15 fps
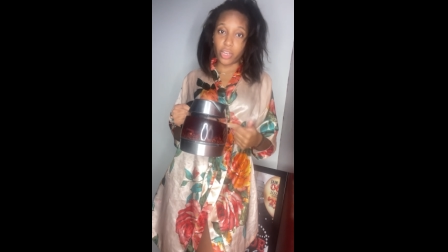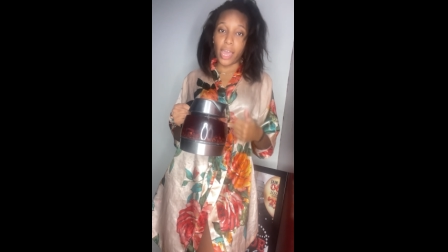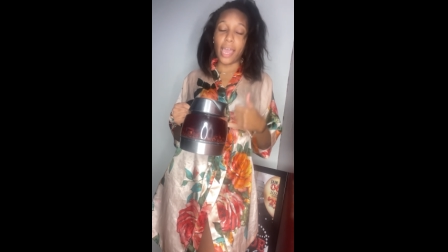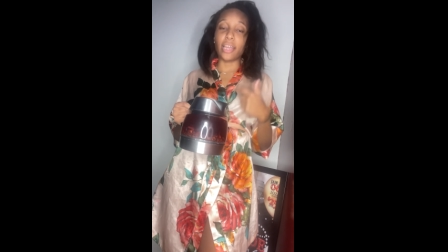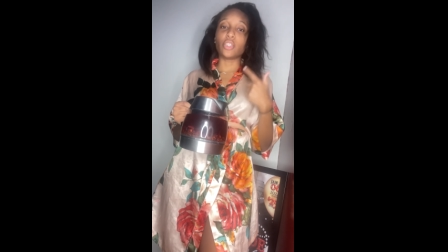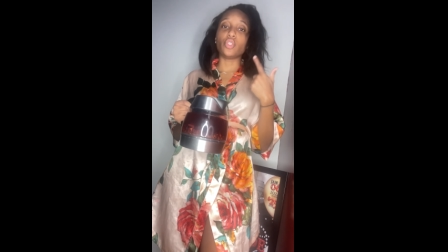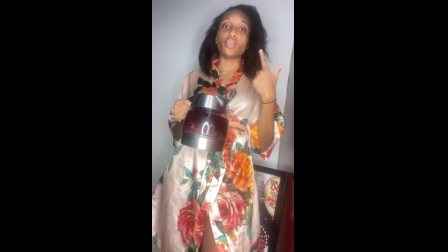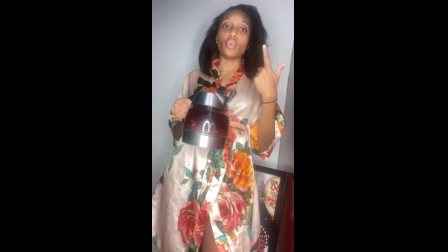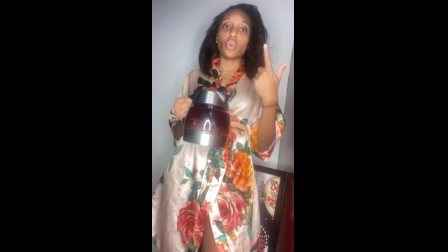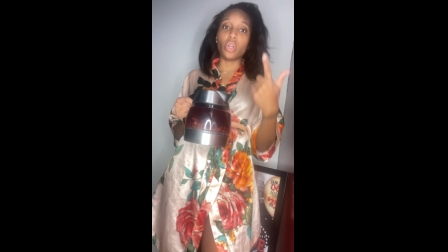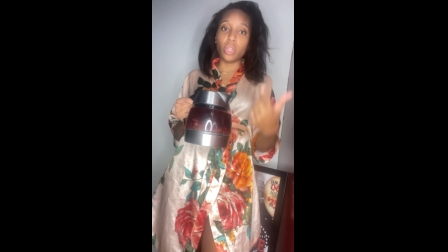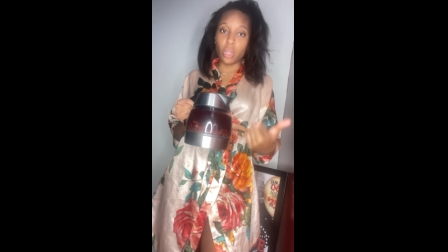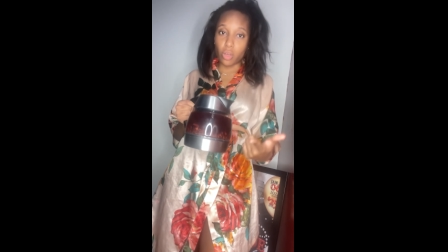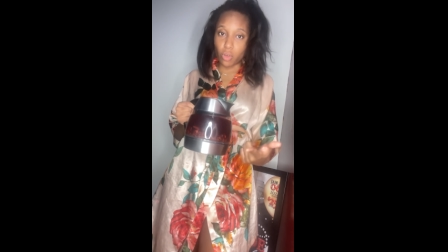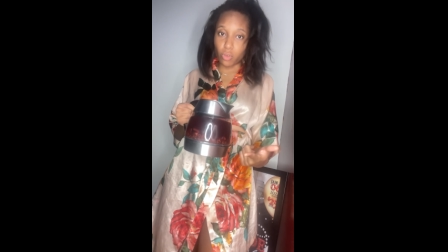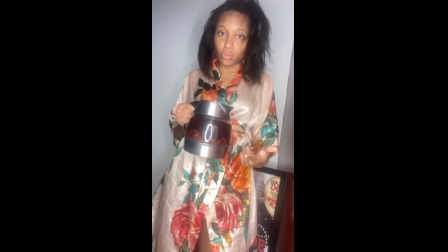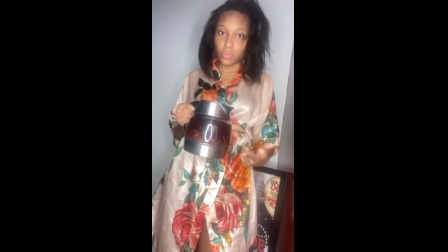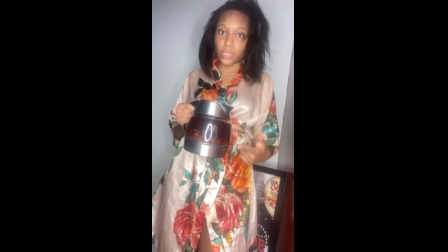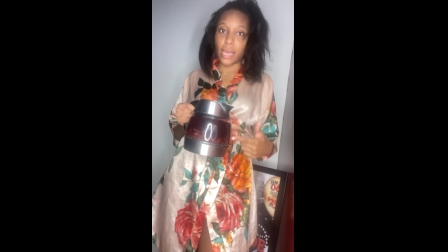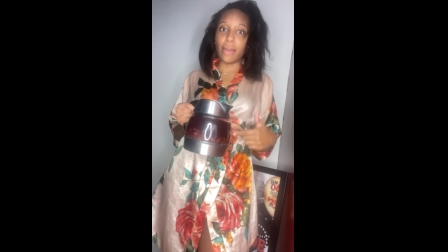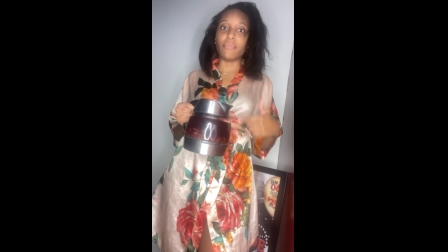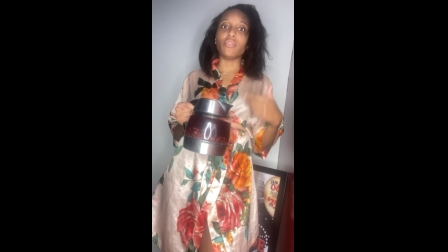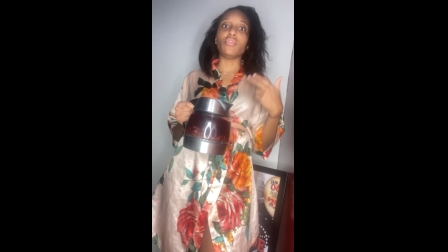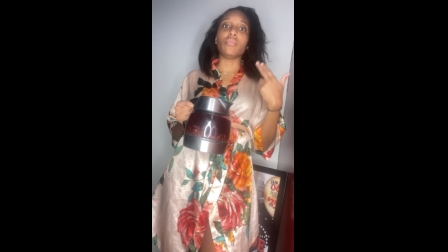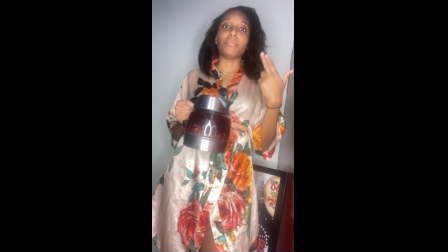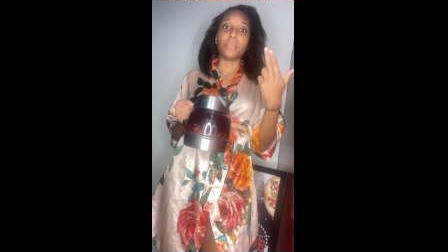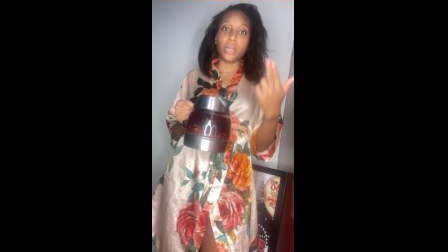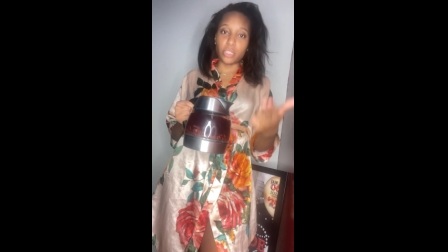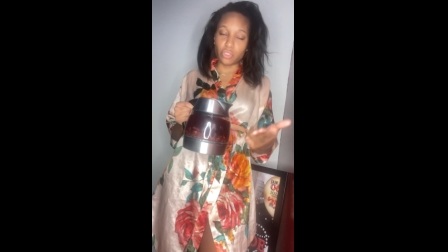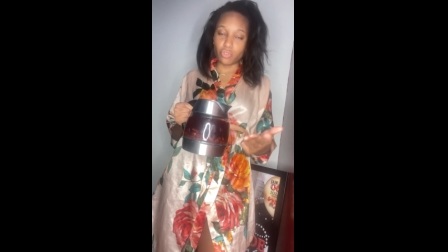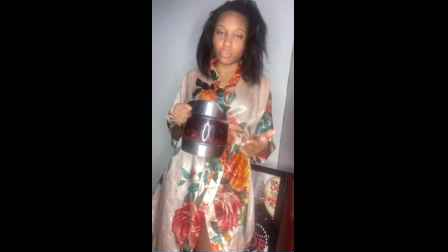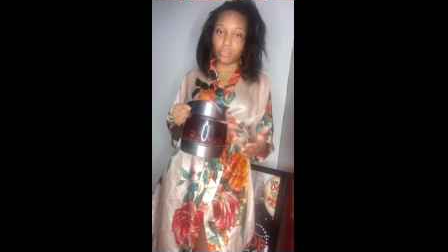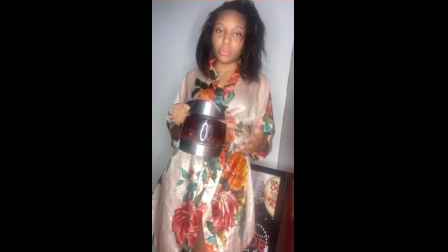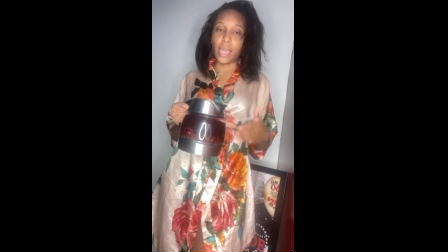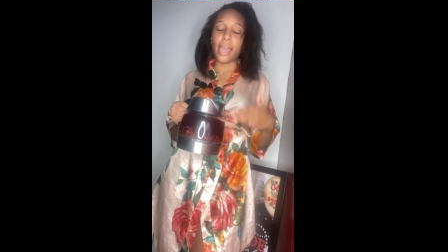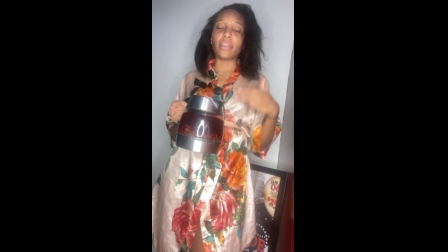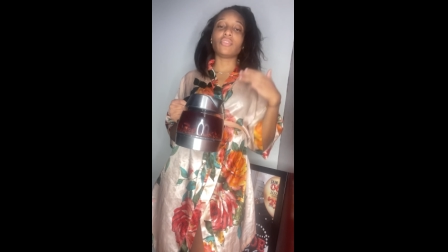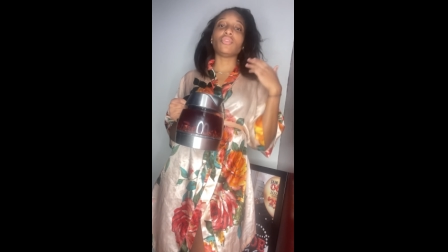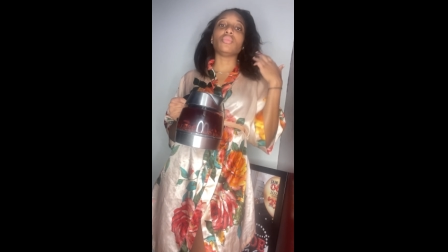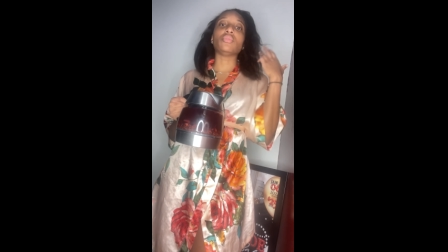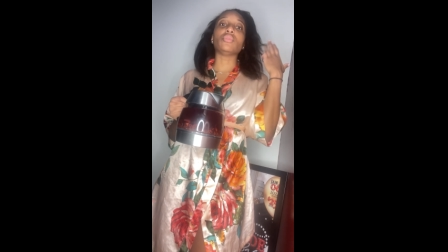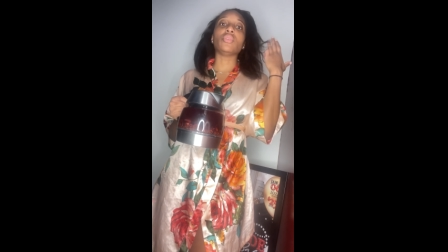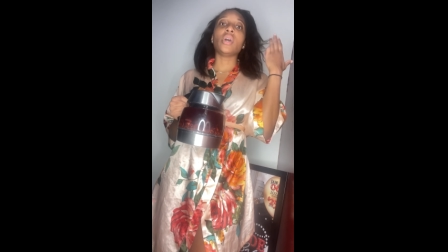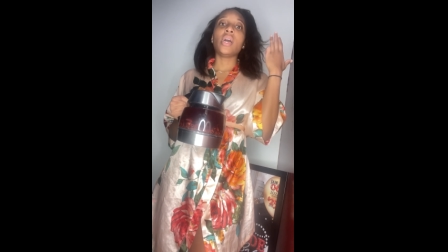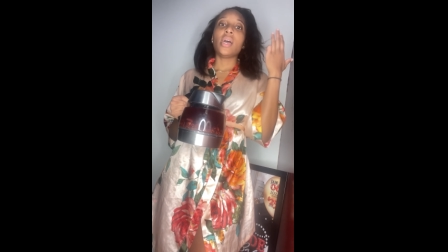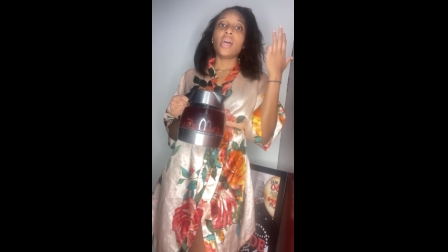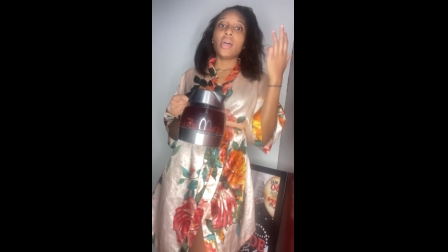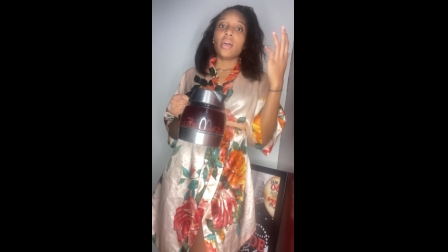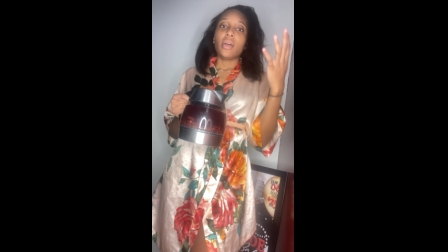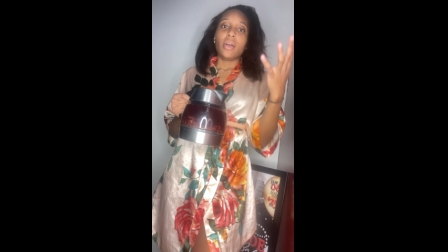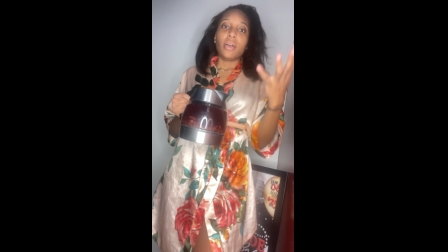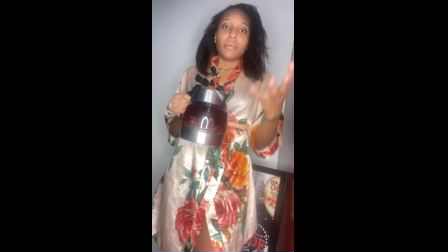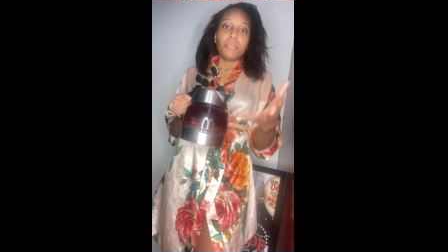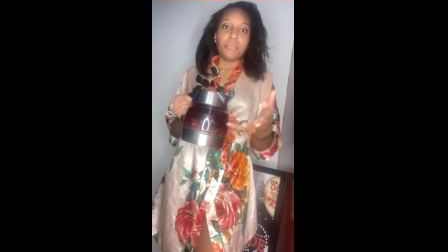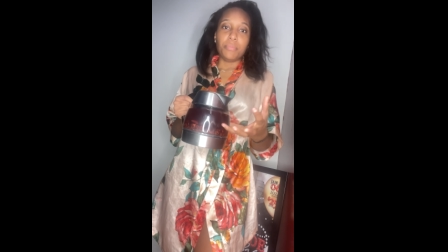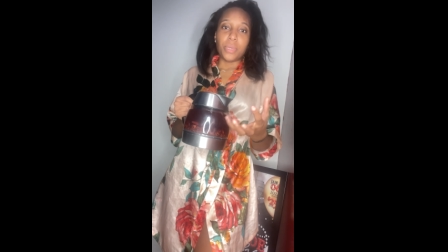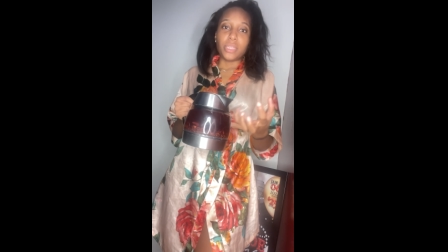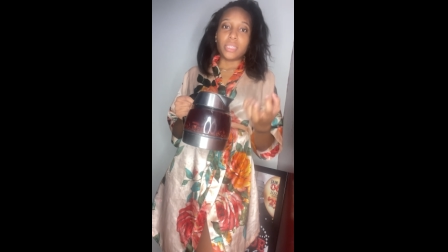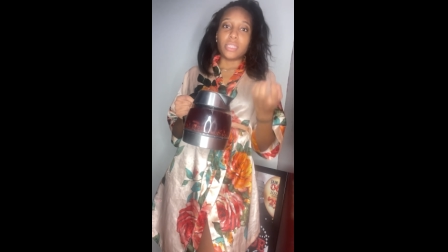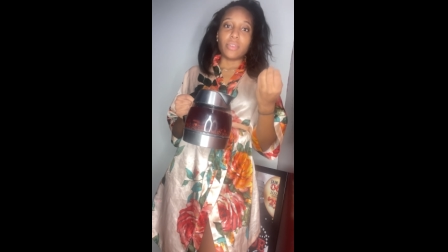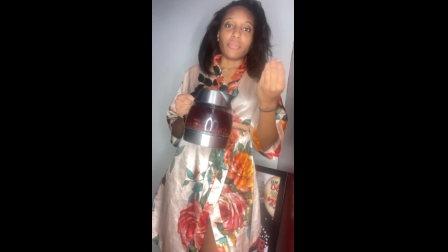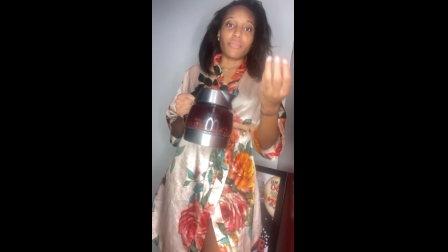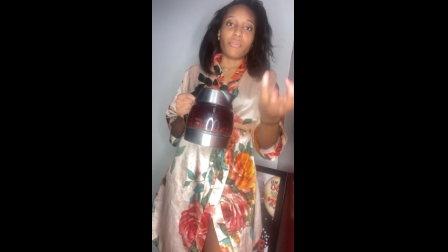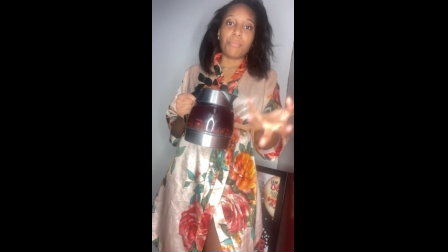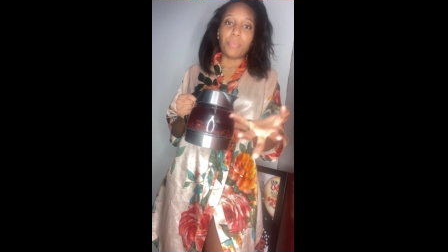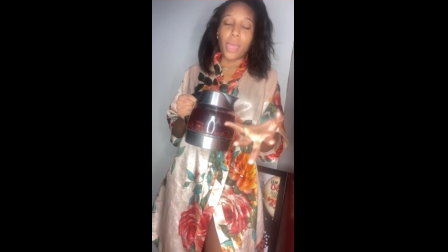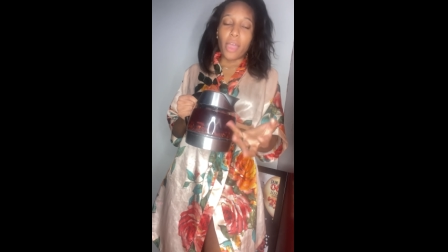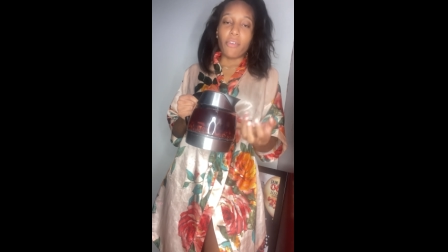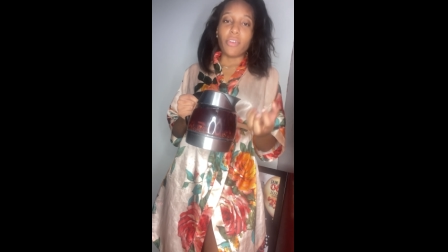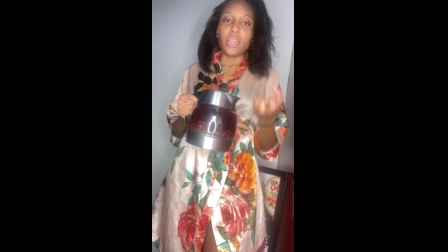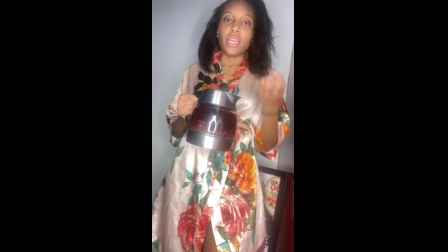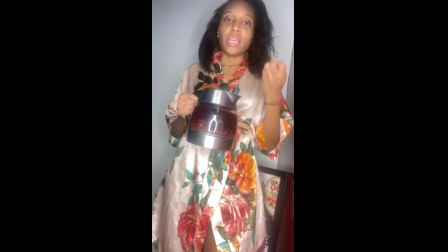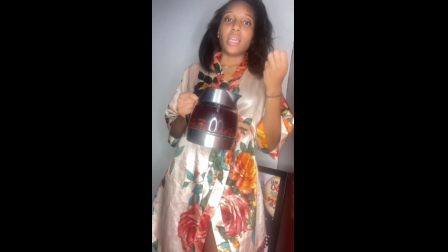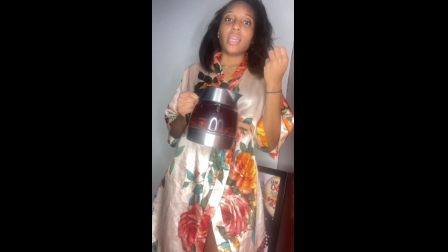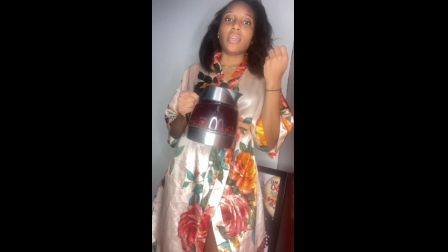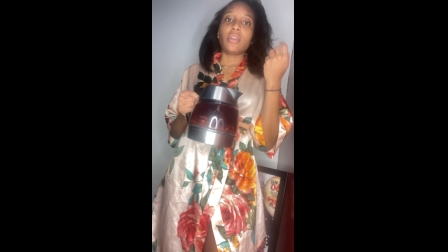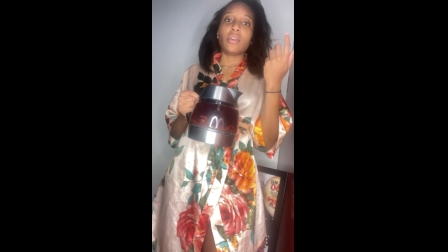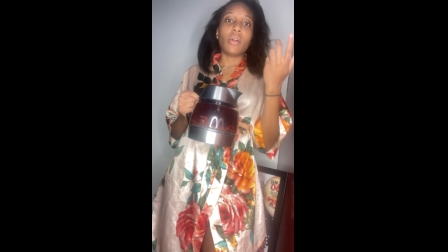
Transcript: actual cloves, actual mushrooms, actual bits of berry,